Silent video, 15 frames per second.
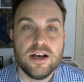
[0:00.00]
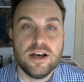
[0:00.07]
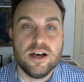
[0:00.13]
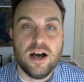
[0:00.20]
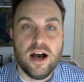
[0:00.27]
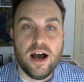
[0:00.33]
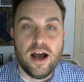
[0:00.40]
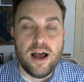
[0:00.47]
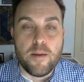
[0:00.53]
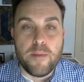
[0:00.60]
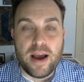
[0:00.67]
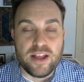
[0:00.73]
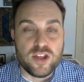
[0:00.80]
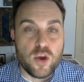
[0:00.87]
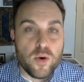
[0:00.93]
By
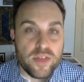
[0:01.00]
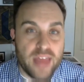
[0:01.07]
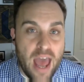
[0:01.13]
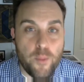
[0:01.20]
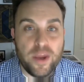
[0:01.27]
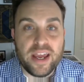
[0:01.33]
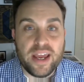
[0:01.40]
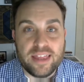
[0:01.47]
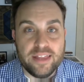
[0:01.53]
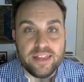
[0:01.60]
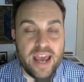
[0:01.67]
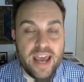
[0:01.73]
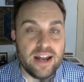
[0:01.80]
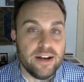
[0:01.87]
doing that, we get the data and